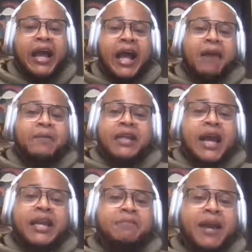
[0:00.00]
I mean,
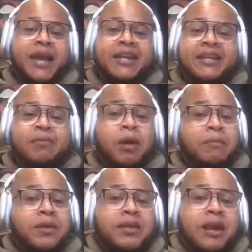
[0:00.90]
I ain't mad at them. I
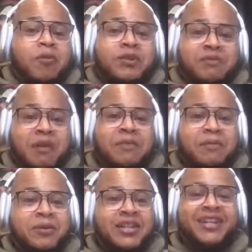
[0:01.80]
mean, I wish my mom